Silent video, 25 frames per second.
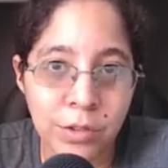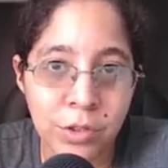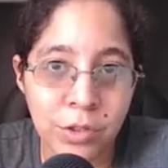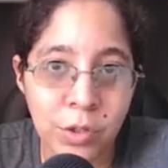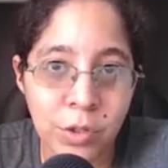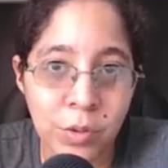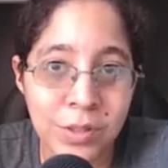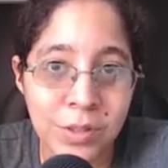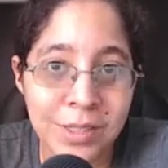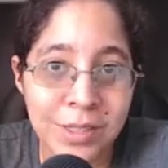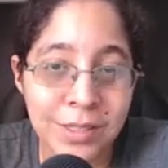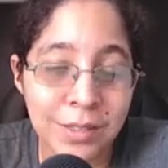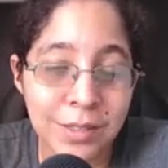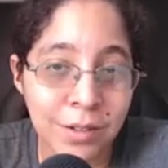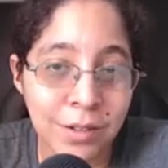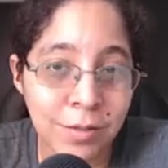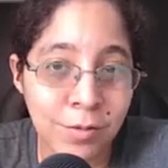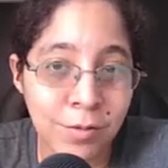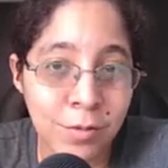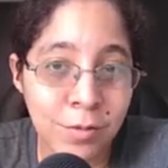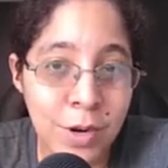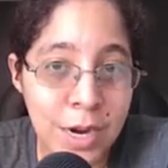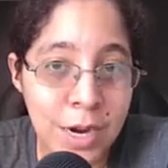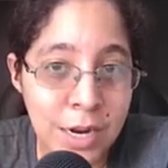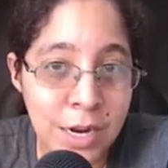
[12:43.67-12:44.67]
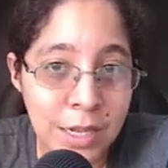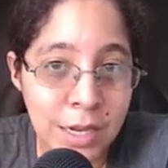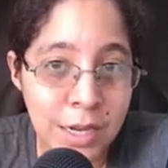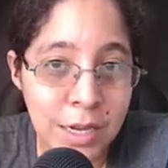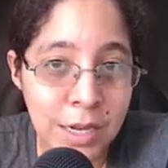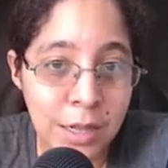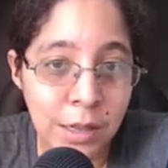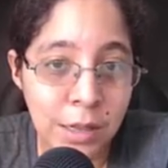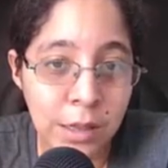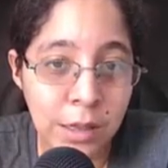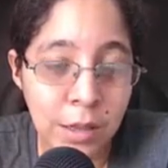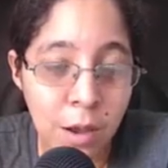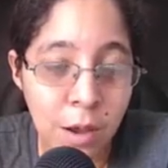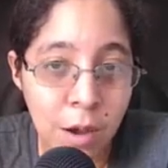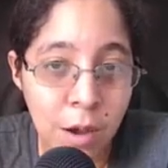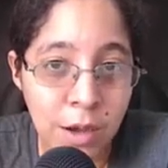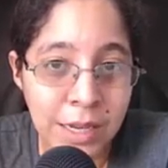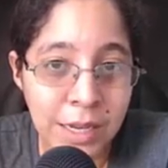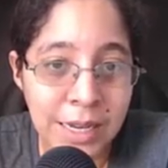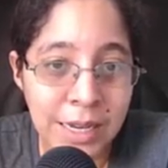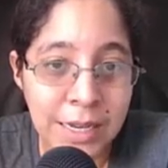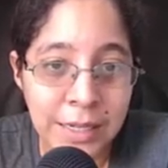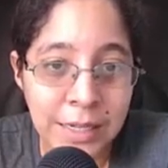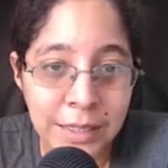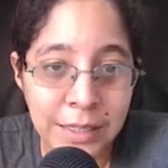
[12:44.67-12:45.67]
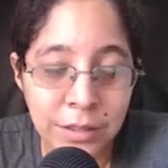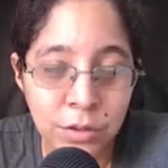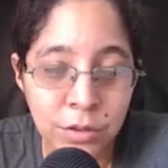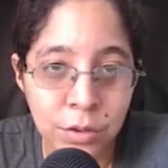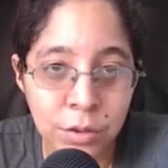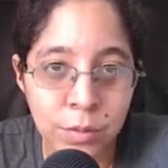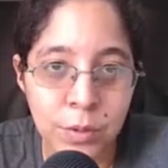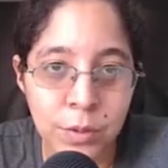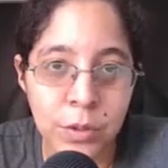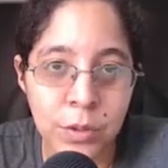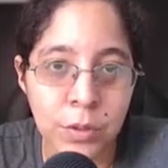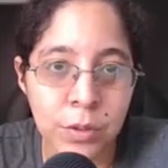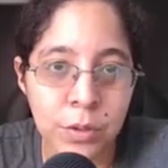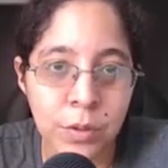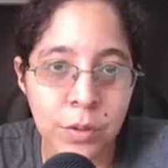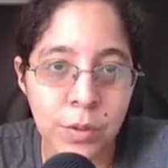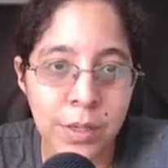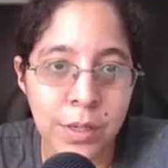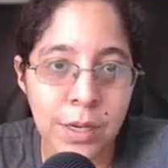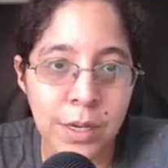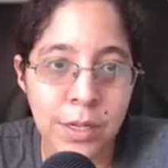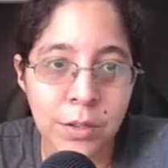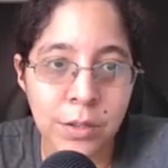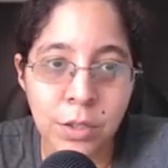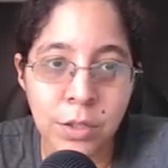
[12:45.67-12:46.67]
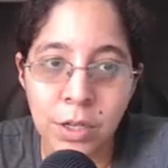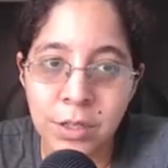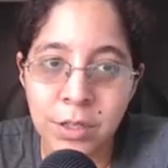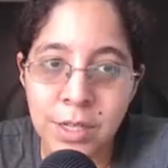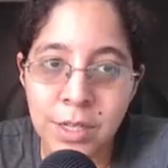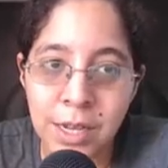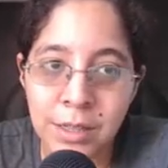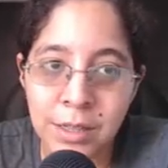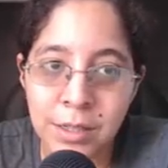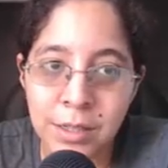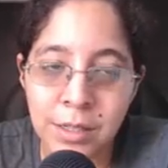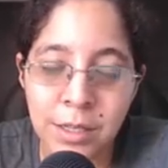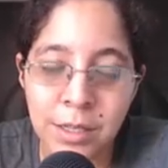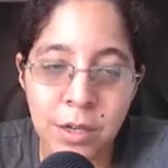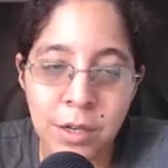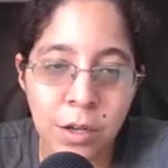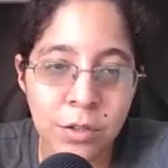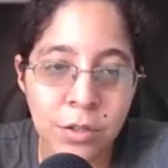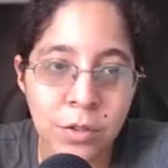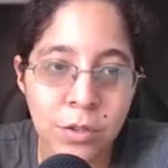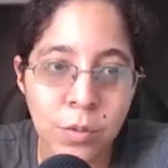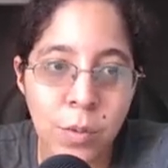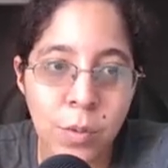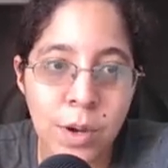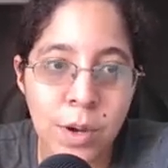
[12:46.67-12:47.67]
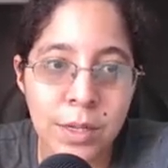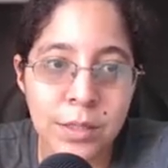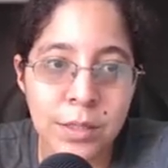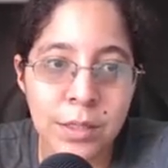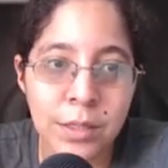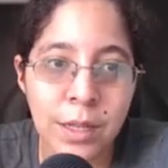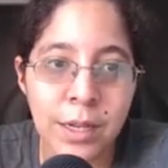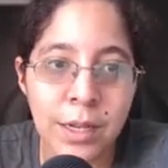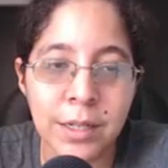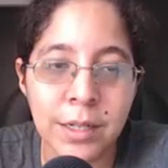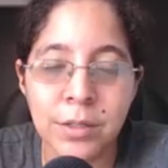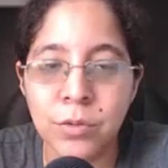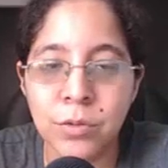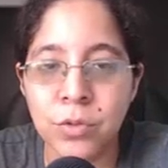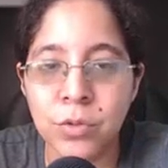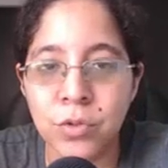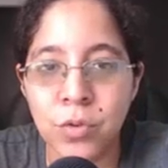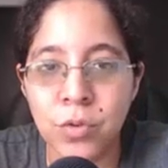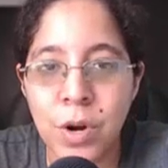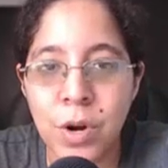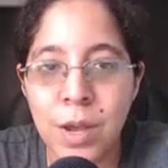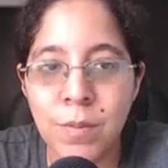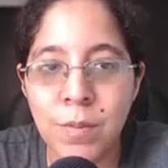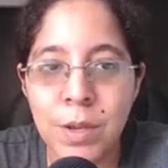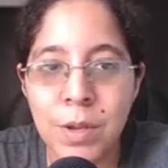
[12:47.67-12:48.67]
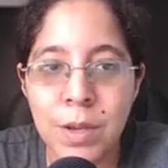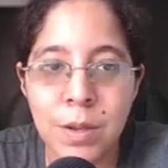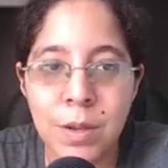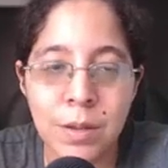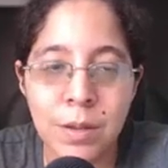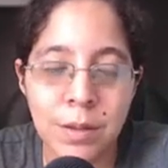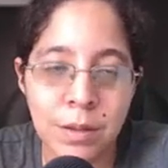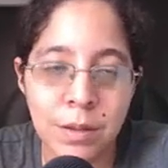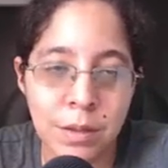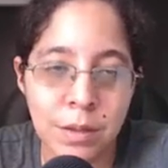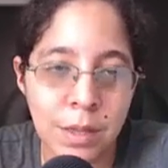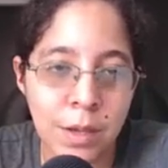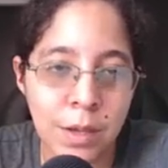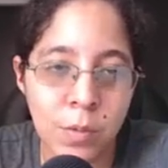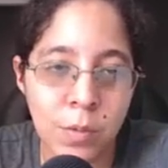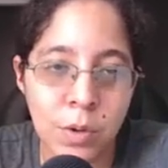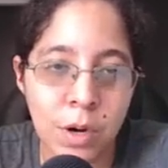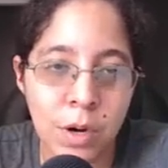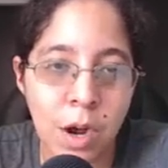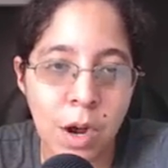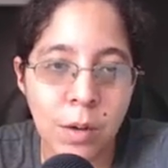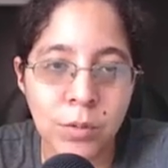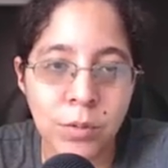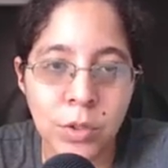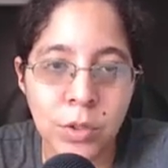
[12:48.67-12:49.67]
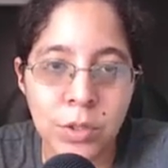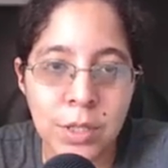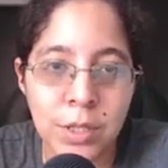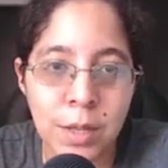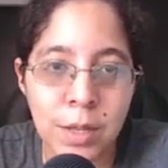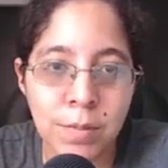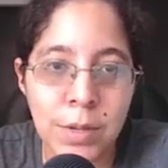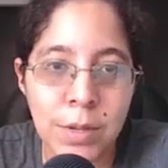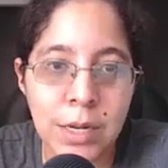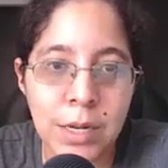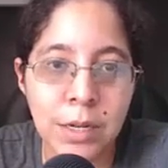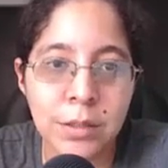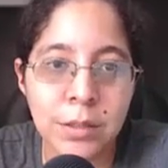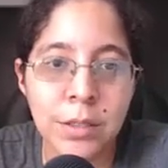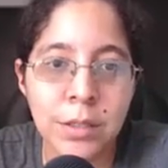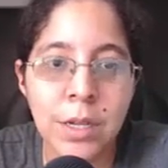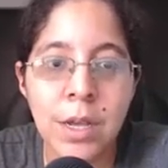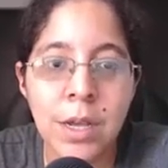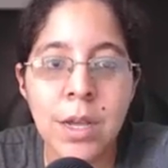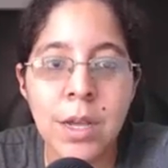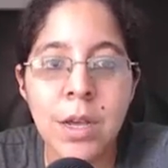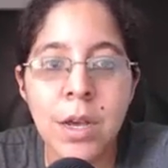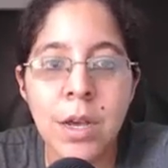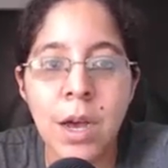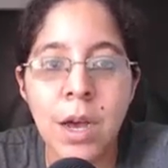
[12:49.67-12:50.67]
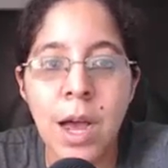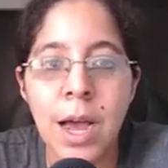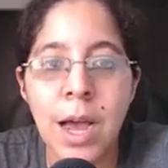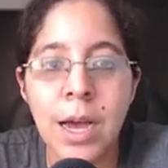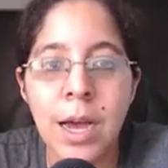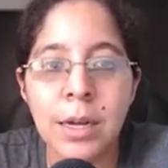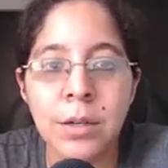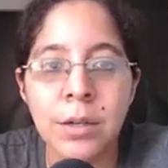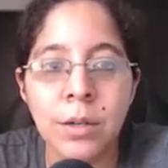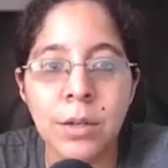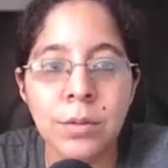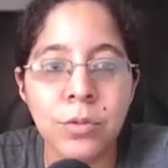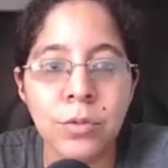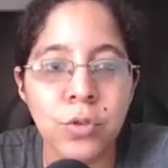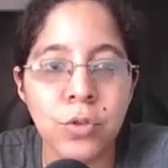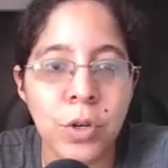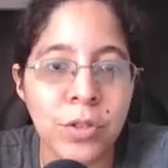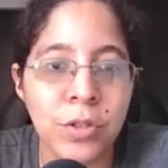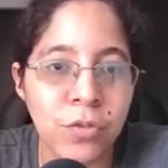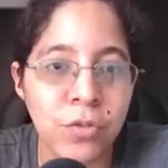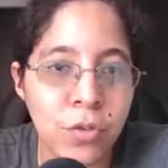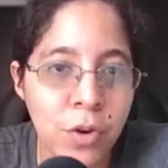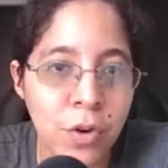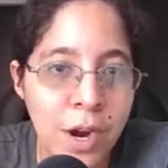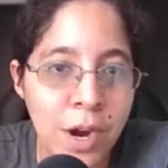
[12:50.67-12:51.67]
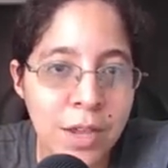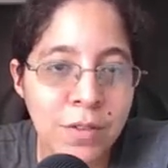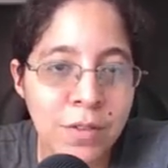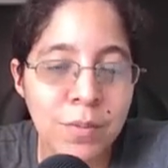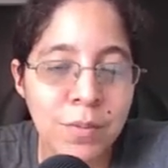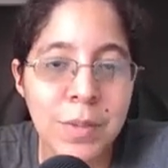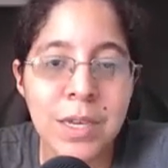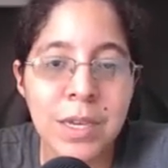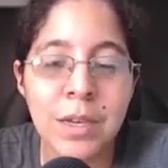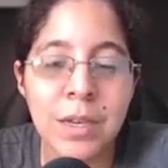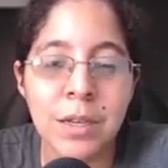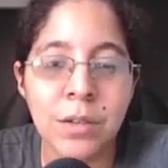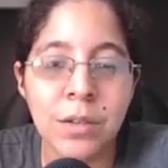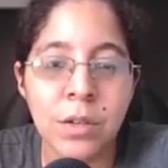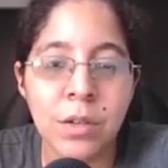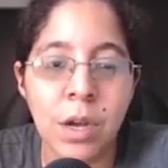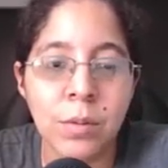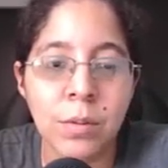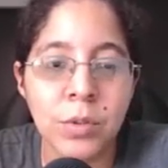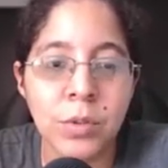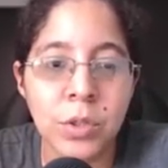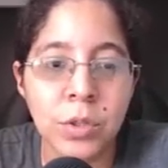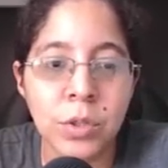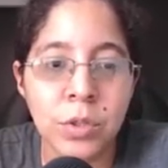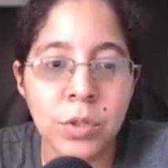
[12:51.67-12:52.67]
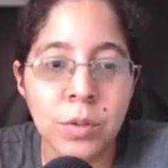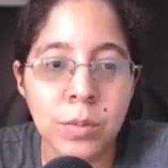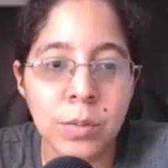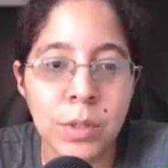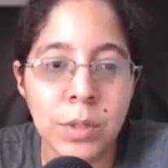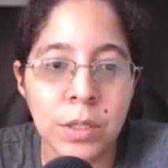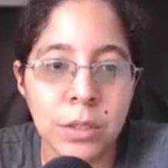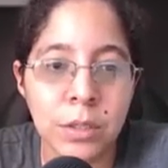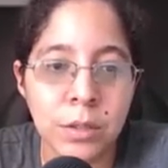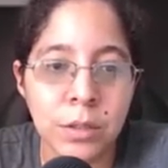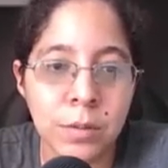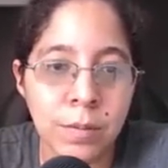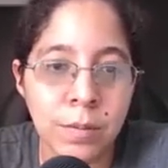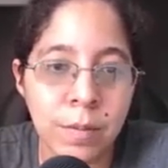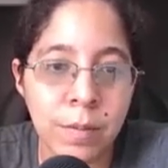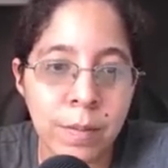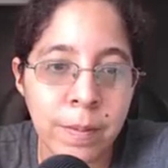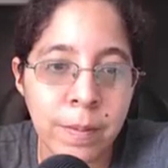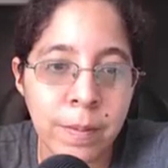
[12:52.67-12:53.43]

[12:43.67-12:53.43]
So these are really long interviews, okay? Not that the other ones, like in Scribe, they were up to 10 minutes, and on TranscribeMe is up to 2 minutes.